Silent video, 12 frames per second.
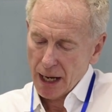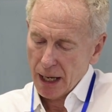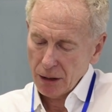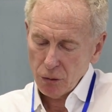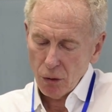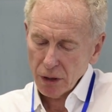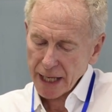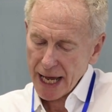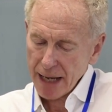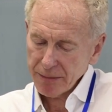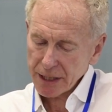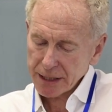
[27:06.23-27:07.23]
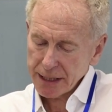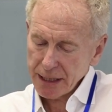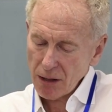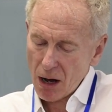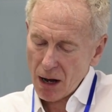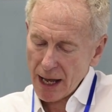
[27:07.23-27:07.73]
Ellul came to see
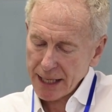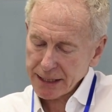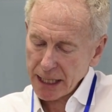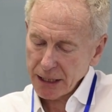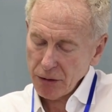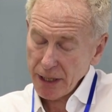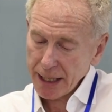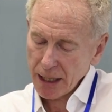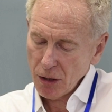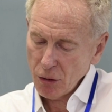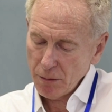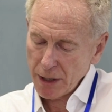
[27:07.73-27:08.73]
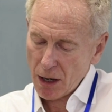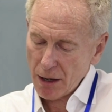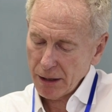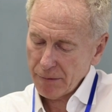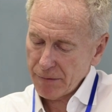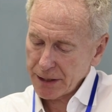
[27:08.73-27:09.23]
law as a unique human
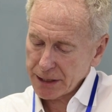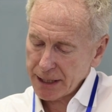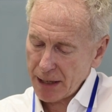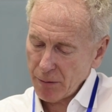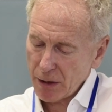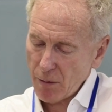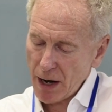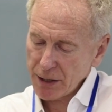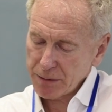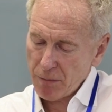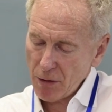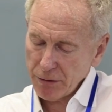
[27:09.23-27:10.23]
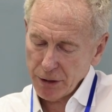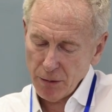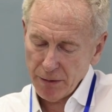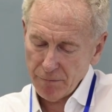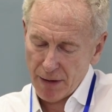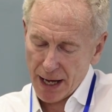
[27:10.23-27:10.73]
artifice that requires both
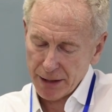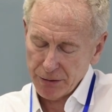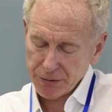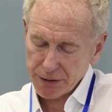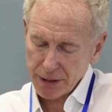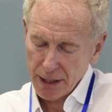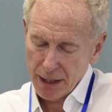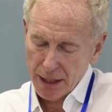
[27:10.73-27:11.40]
human values,